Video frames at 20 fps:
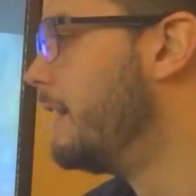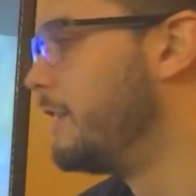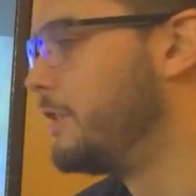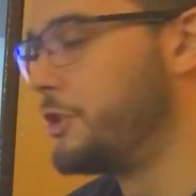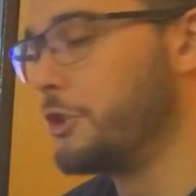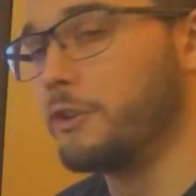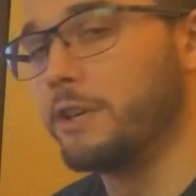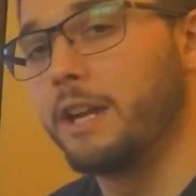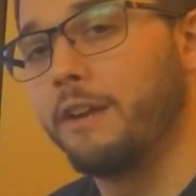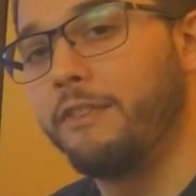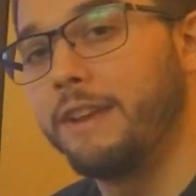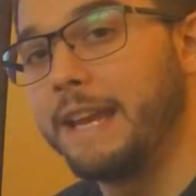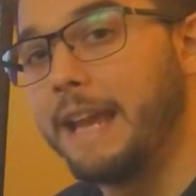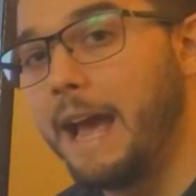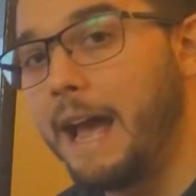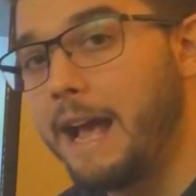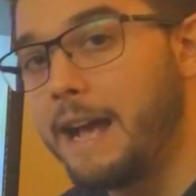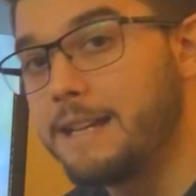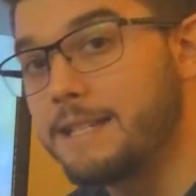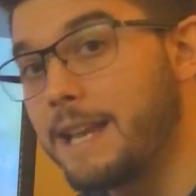Sure enough, he
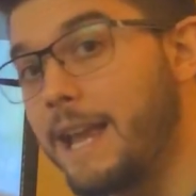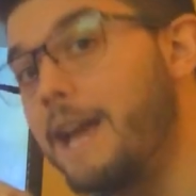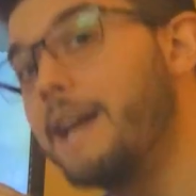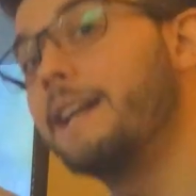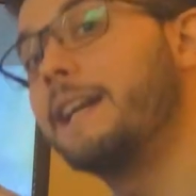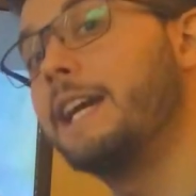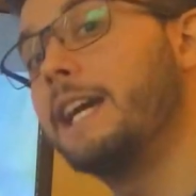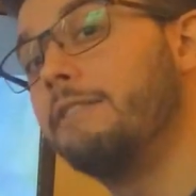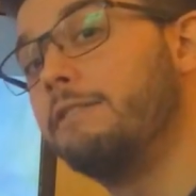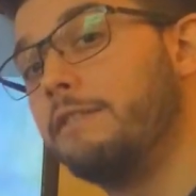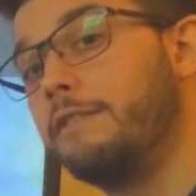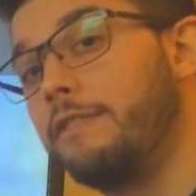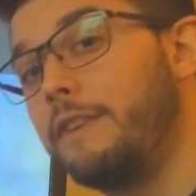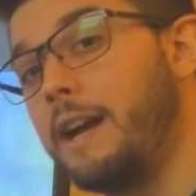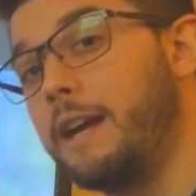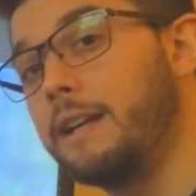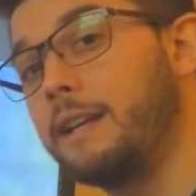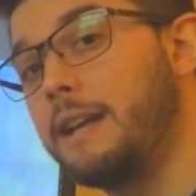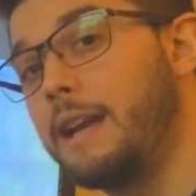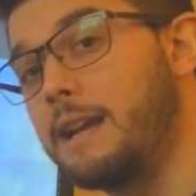has, and Kevin
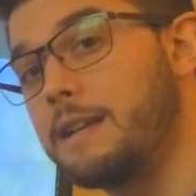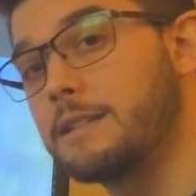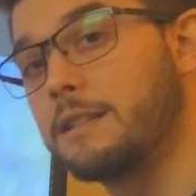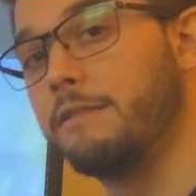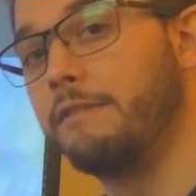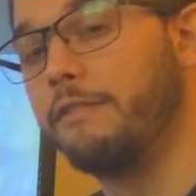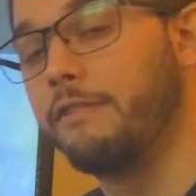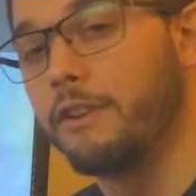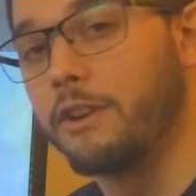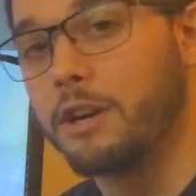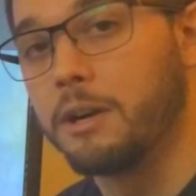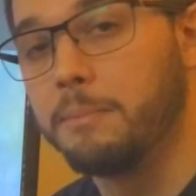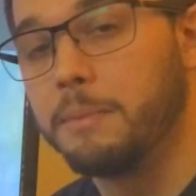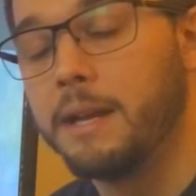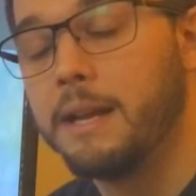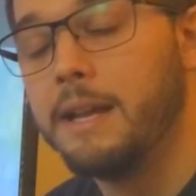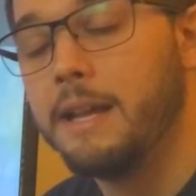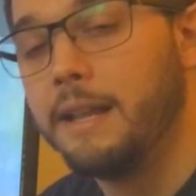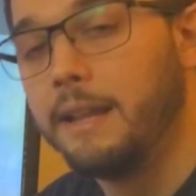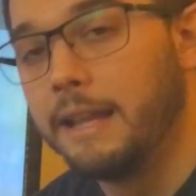Feige has confirmed
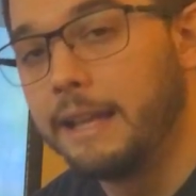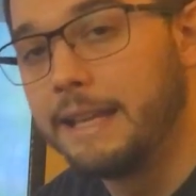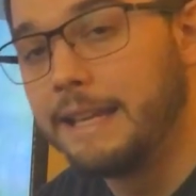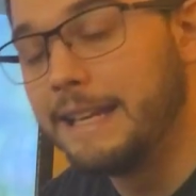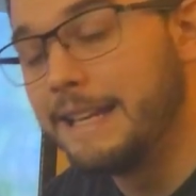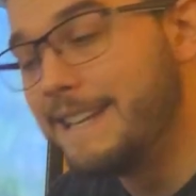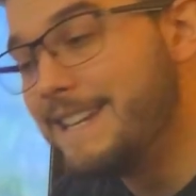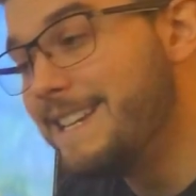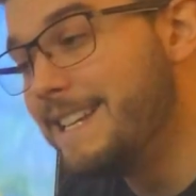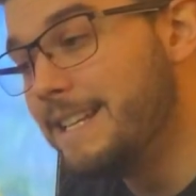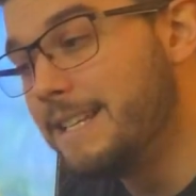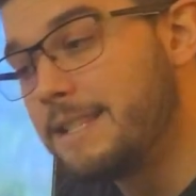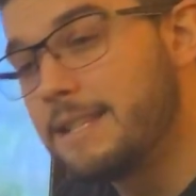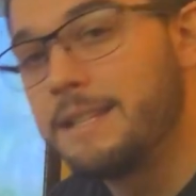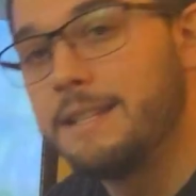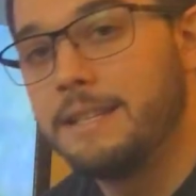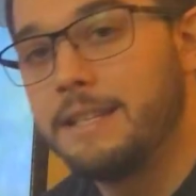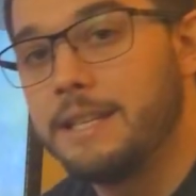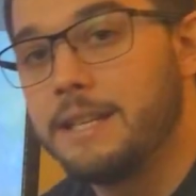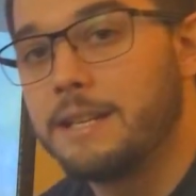that he is
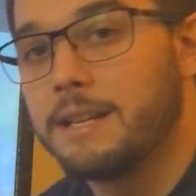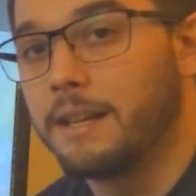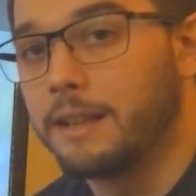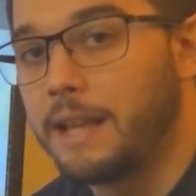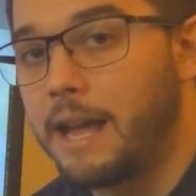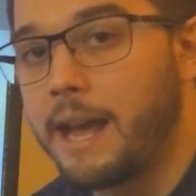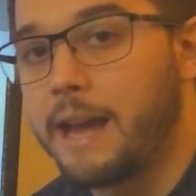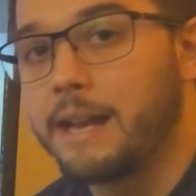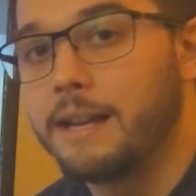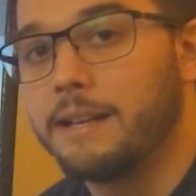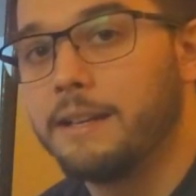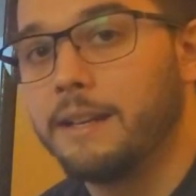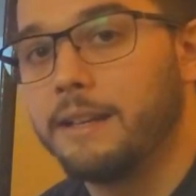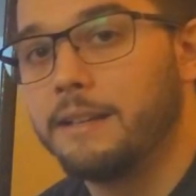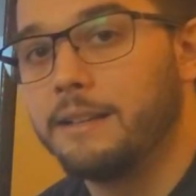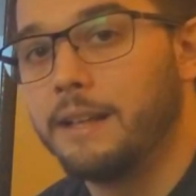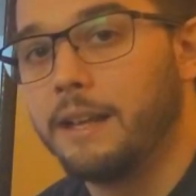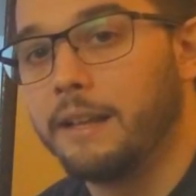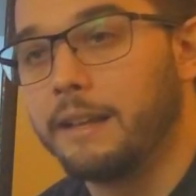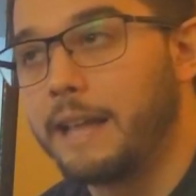indeed
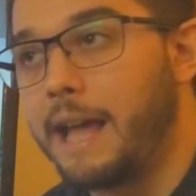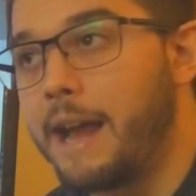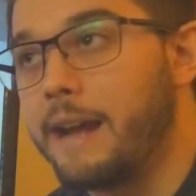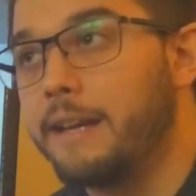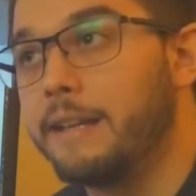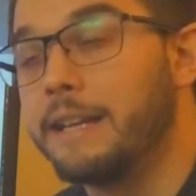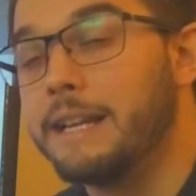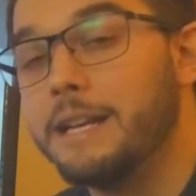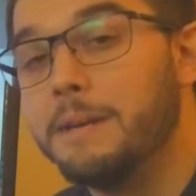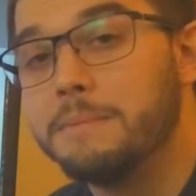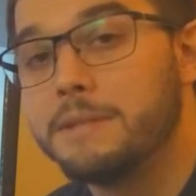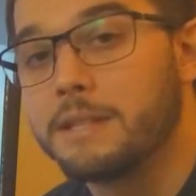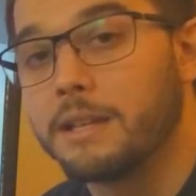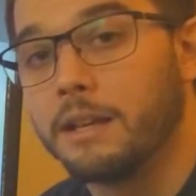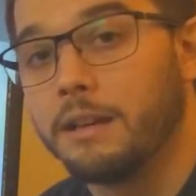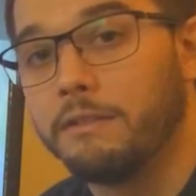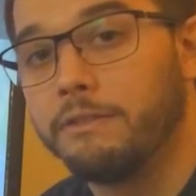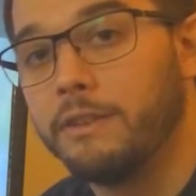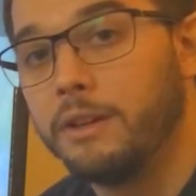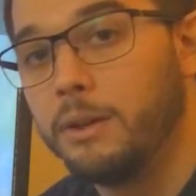aligning
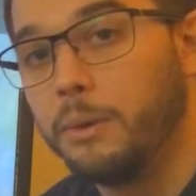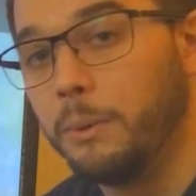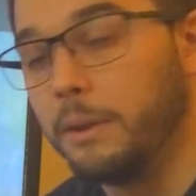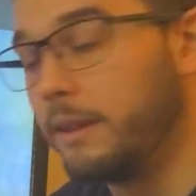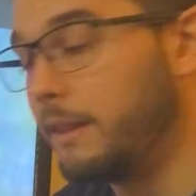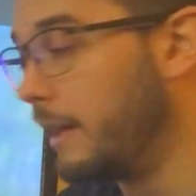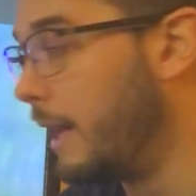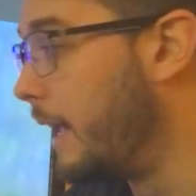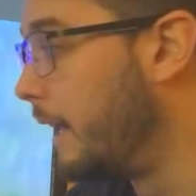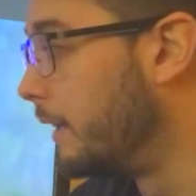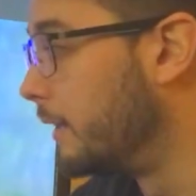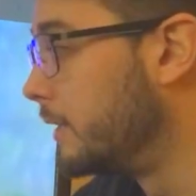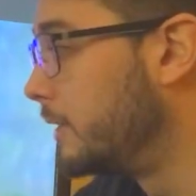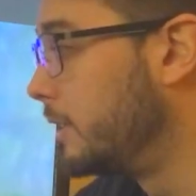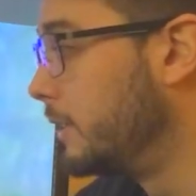himself with Thanos.